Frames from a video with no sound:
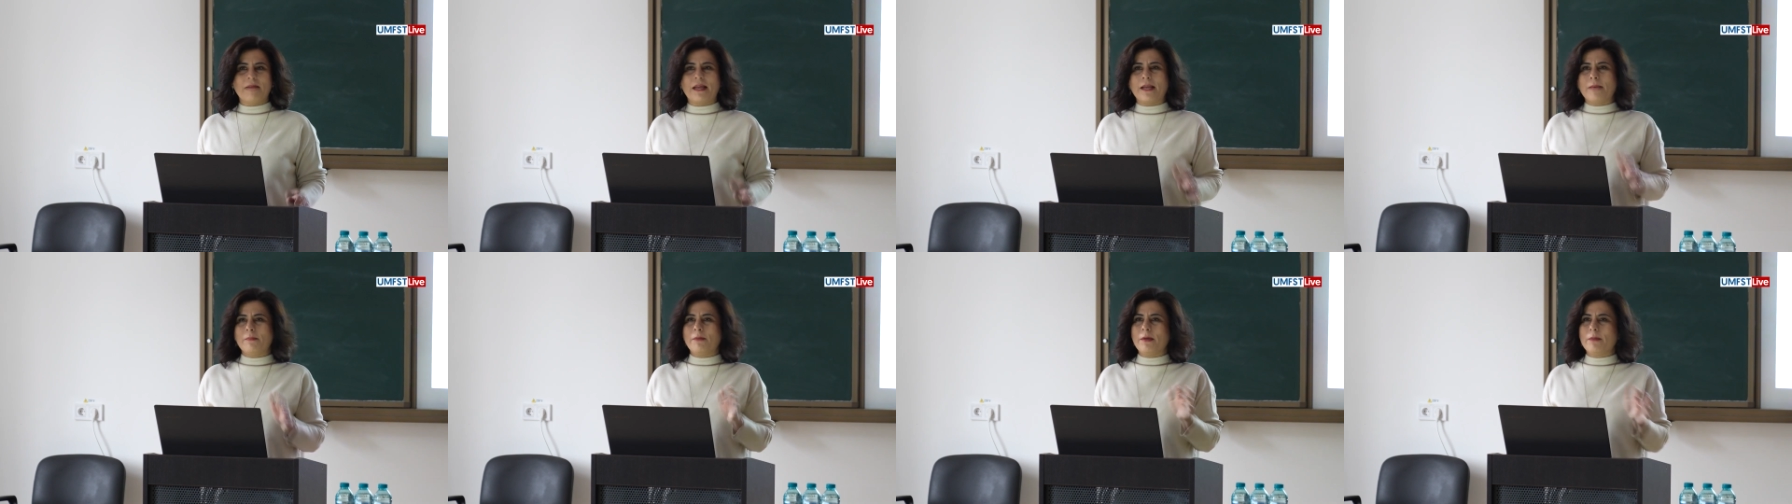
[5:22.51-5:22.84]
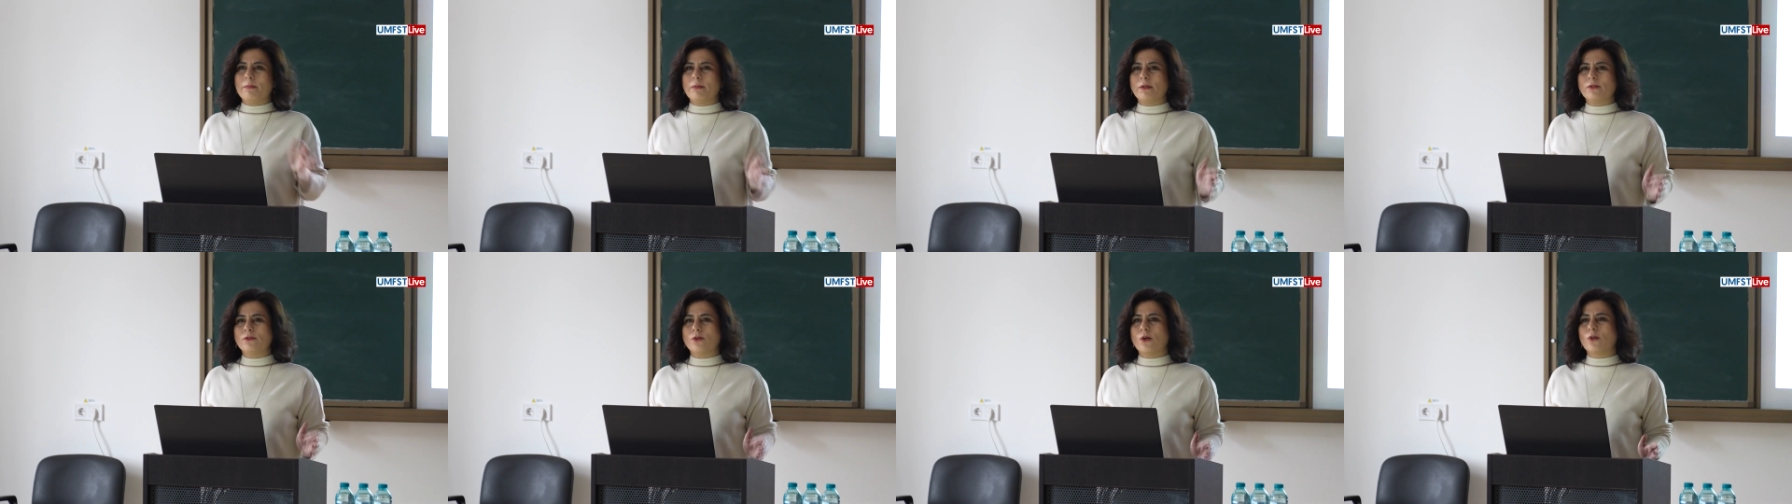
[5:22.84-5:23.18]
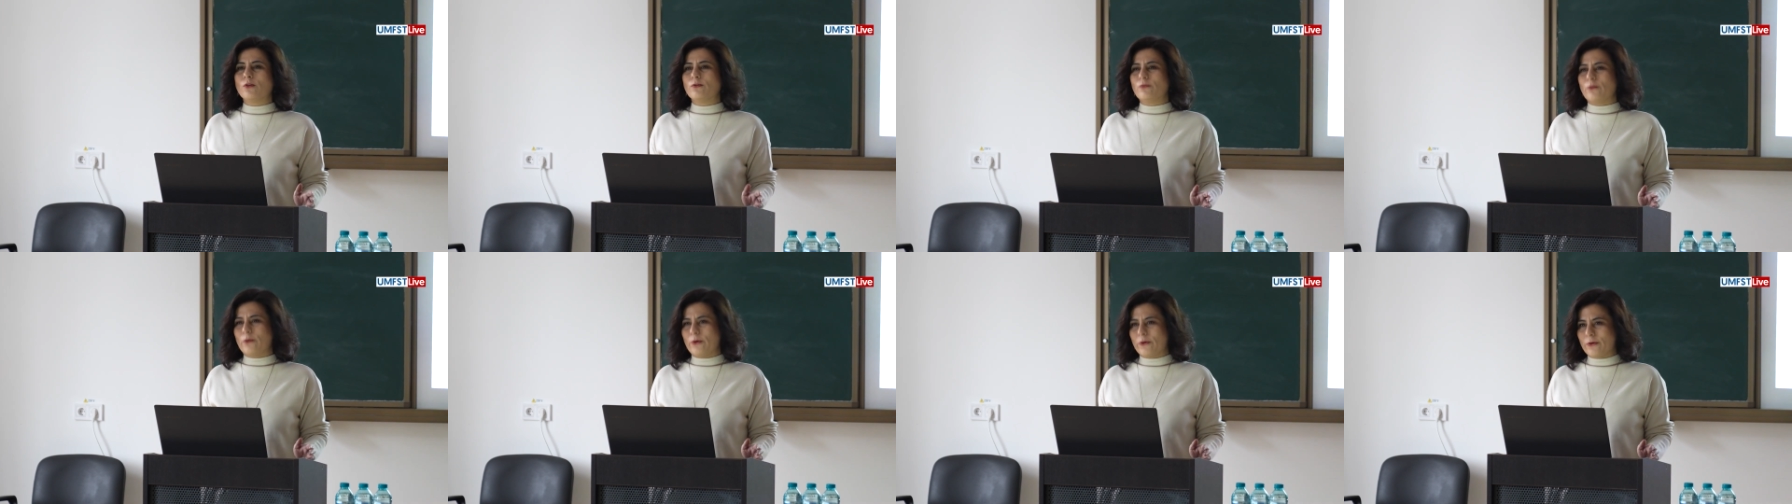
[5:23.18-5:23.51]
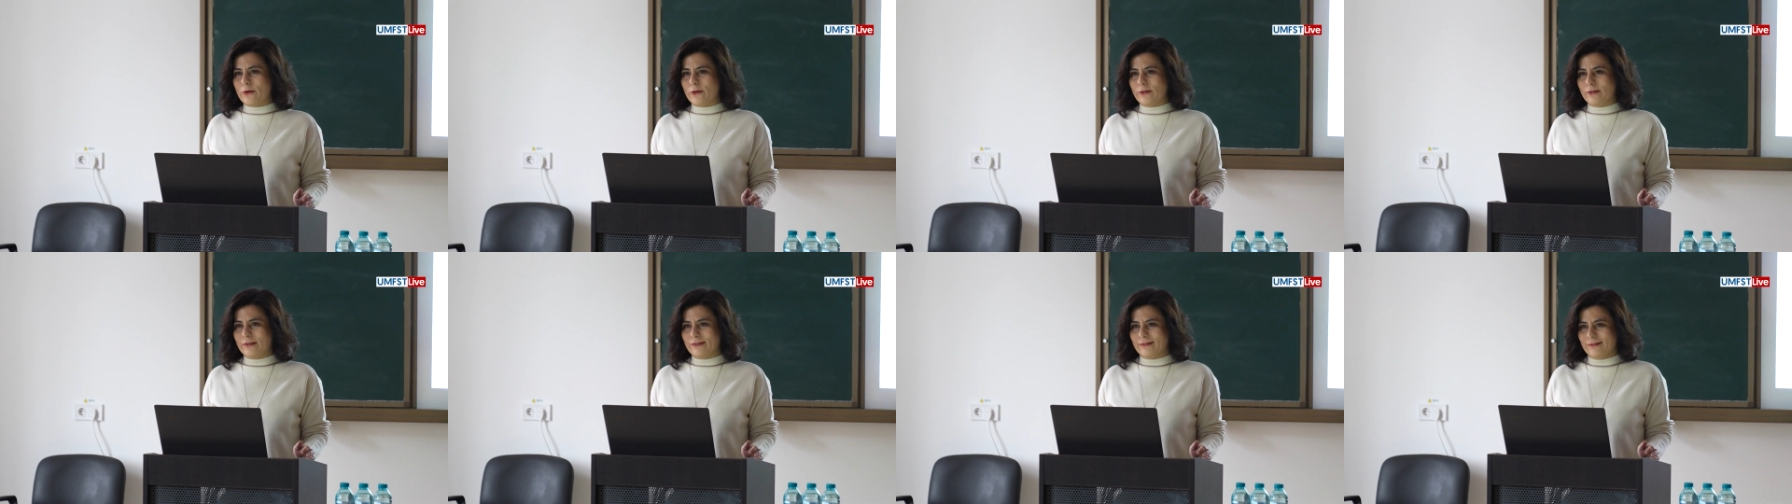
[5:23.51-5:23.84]
Many people don't
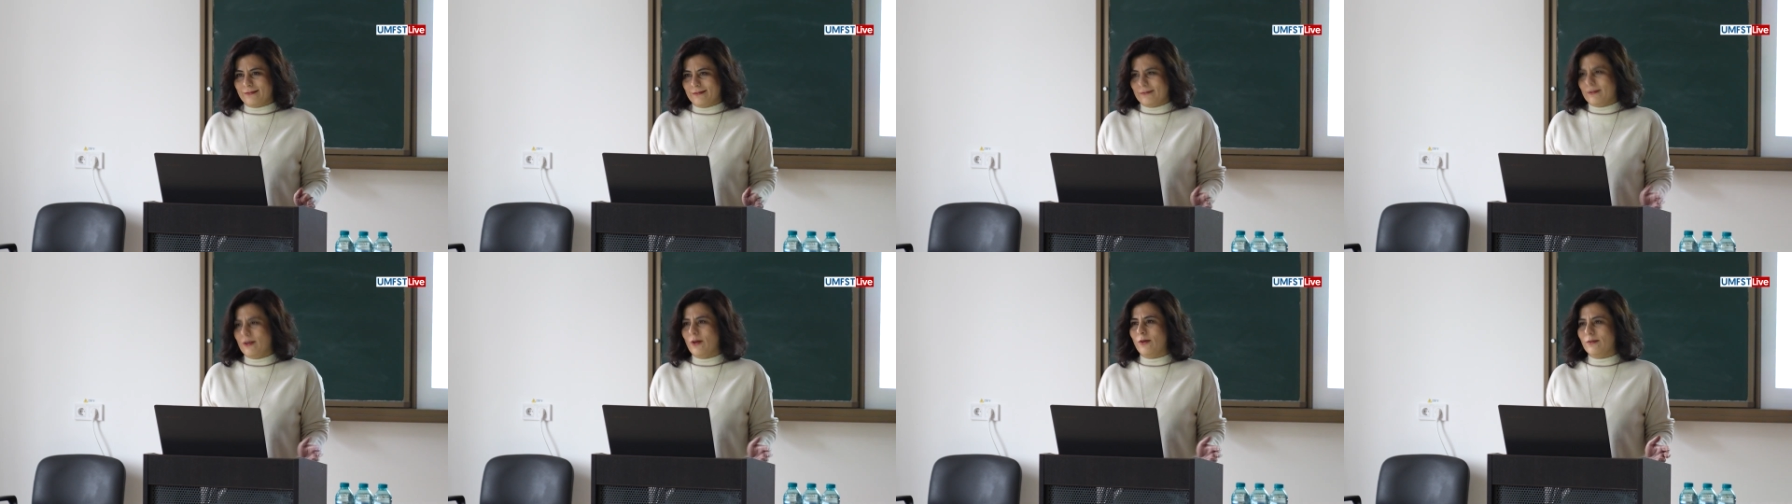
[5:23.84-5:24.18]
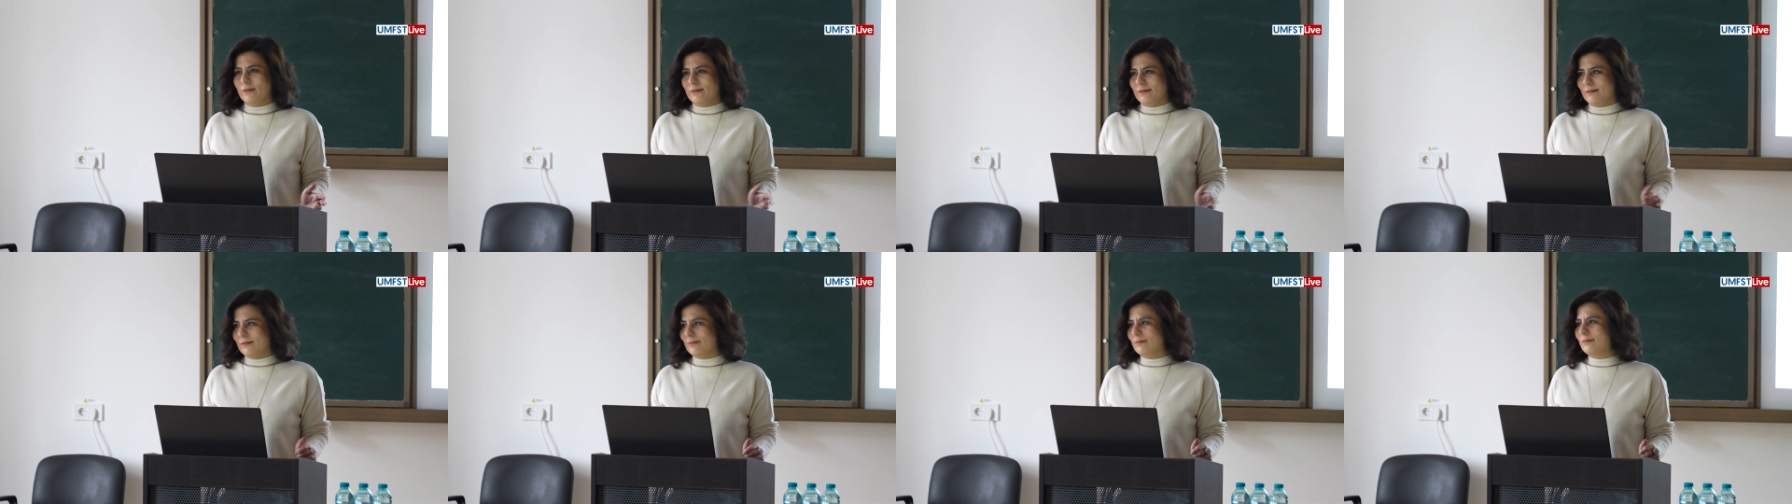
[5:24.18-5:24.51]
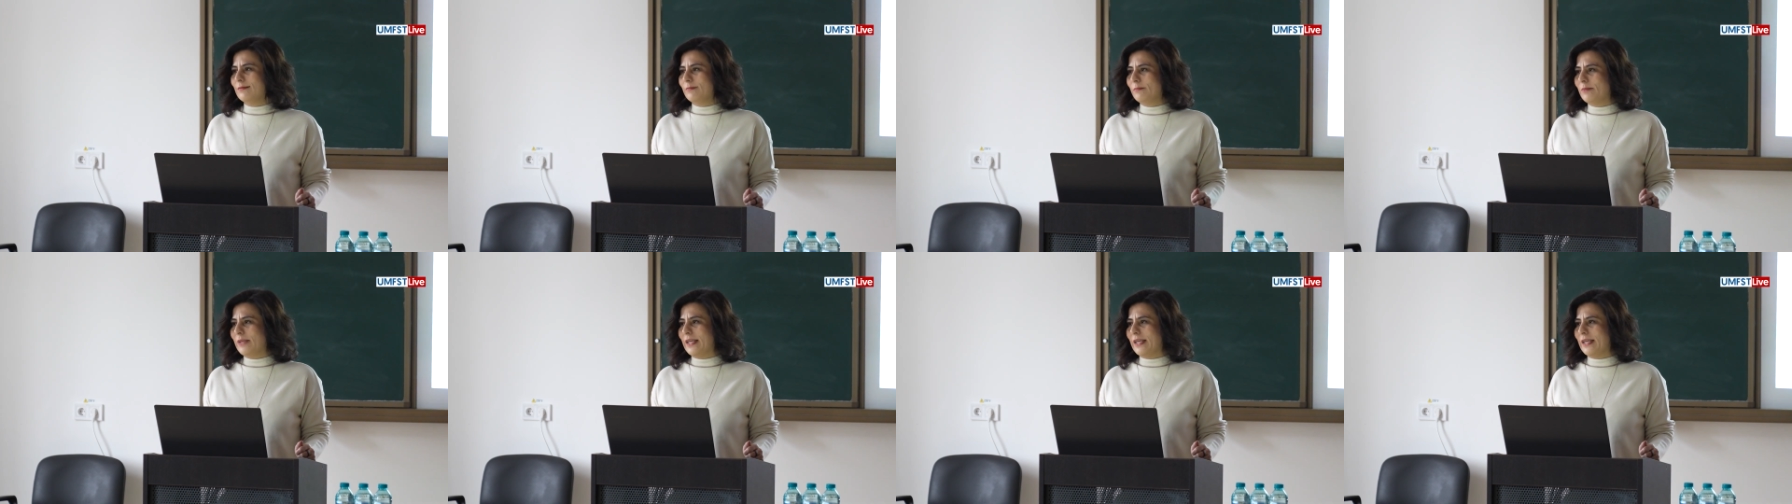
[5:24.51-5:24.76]
work on